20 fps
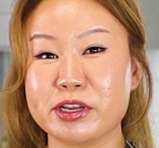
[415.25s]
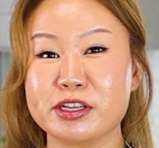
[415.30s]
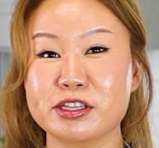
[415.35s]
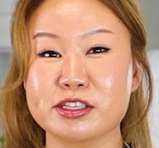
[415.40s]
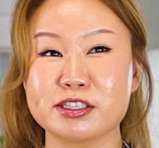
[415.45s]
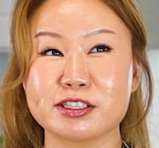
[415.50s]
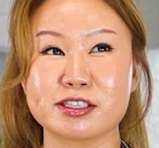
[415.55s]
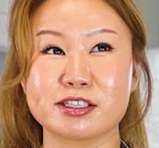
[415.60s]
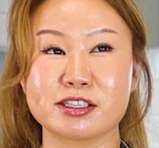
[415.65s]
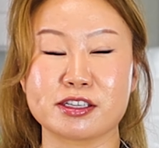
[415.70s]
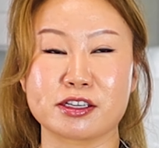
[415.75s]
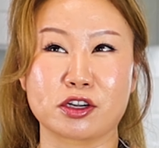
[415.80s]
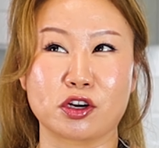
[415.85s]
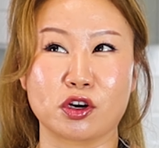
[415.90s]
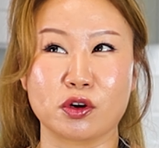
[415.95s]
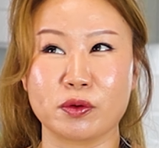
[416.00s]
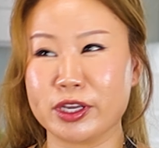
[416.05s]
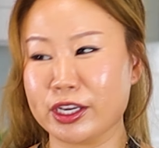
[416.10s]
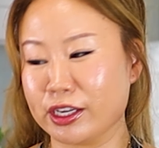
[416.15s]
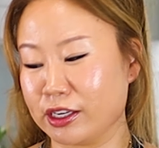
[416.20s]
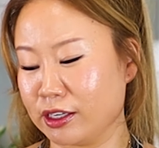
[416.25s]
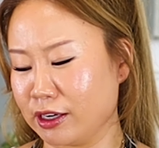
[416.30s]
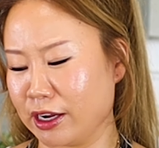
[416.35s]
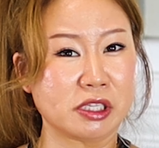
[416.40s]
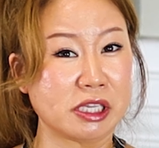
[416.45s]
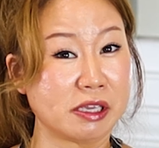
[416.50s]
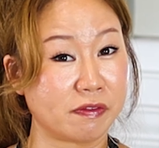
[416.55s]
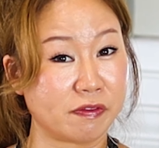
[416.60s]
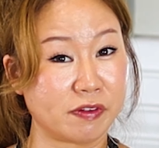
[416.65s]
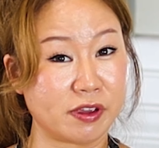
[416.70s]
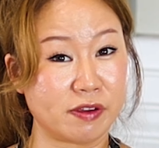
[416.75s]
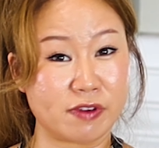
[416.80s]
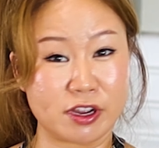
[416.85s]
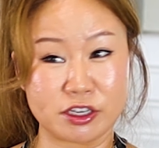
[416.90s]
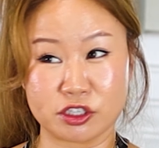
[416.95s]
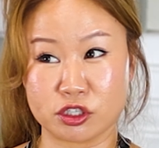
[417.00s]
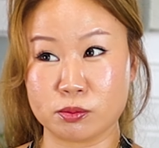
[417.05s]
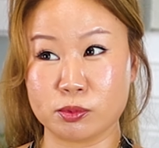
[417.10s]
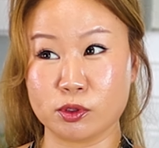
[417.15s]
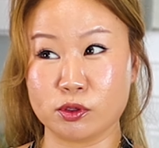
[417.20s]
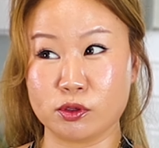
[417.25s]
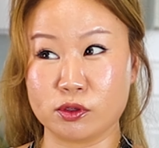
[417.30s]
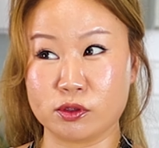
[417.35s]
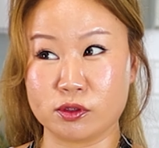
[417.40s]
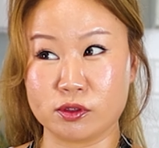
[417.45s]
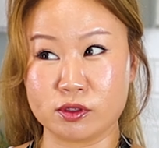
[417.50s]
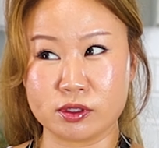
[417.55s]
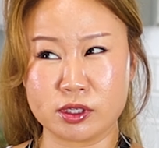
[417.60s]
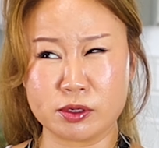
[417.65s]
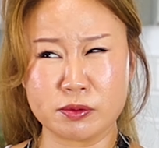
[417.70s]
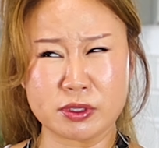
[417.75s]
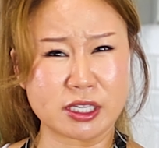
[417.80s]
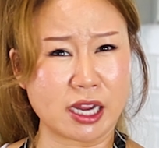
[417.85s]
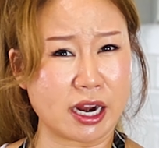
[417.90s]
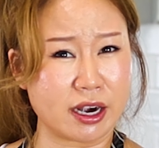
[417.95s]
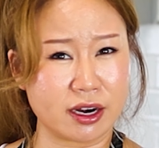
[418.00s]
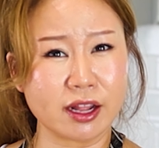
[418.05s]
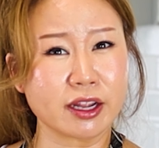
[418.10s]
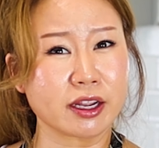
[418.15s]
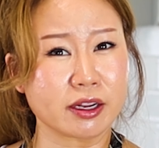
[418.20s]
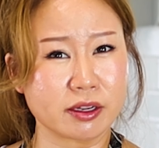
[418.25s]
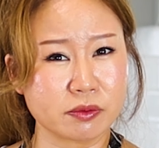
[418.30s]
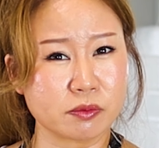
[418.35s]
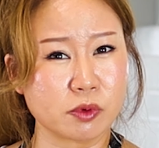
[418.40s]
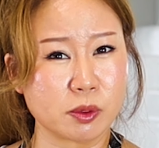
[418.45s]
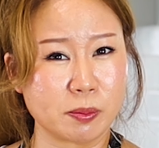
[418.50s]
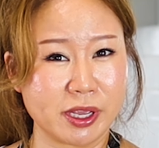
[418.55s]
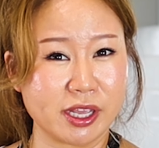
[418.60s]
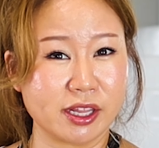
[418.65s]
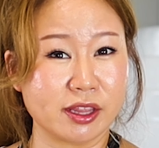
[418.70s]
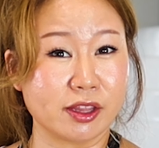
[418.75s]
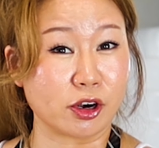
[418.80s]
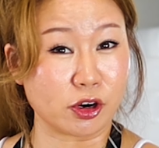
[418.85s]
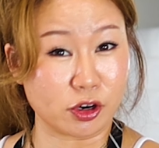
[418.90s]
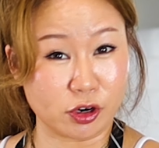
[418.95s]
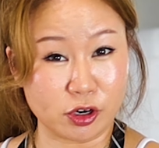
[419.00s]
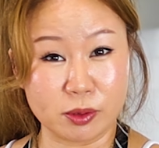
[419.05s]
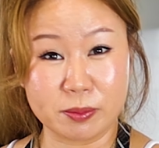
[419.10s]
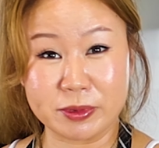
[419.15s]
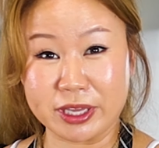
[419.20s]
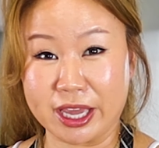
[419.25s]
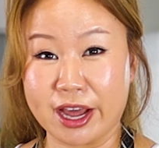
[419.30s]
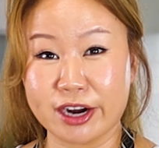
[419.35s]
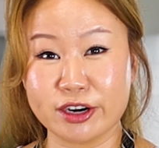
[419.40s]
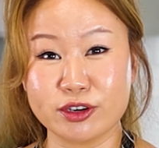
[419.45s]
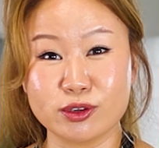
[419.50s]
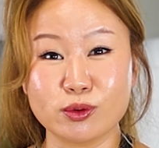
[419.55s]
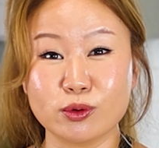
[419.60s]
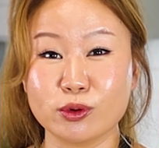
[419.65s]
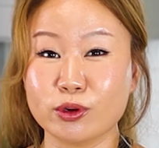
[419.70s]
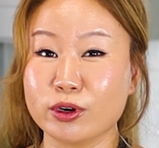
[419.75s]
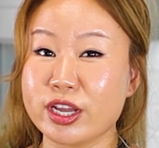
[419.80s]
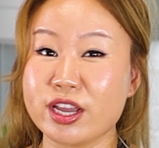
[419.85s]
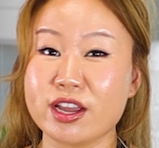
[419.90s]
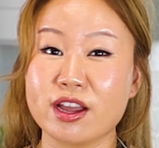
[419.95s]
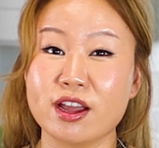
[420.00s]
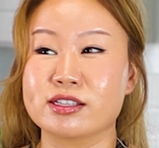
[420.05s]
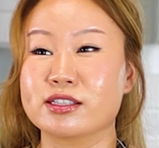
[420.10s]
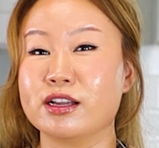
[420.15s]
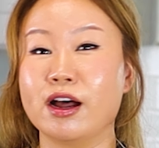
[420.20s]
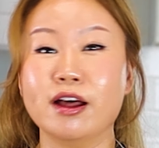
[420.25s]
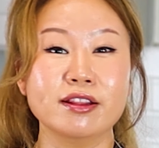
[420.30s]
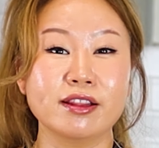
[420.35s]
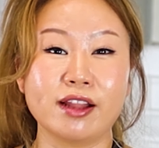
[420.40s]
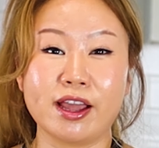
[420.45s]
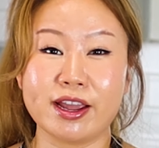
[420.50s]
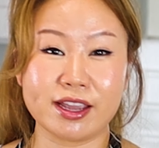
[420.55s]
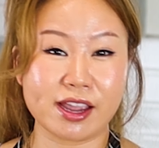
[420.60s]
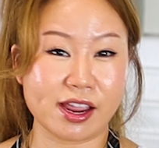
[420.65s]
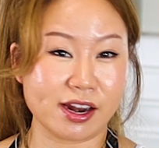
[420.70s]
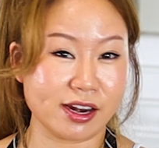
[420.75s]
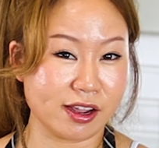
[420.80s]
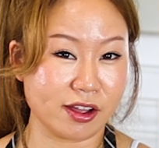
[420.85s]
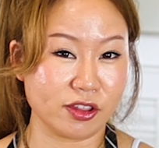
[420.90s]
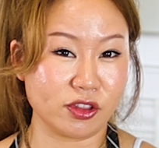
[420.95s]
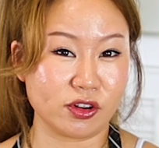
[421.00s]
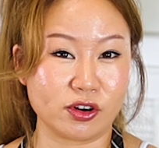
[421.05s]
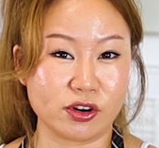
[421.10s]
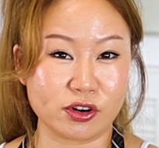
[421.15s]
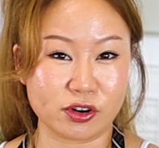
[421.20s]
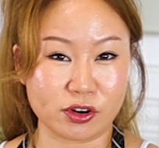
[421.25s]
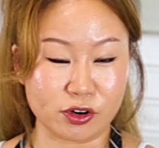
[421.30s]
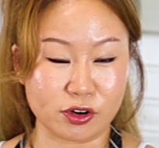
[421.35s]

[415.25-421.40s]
is a Korean leafy vegetable. It would kind of like would be in the herb category. It's unlike any other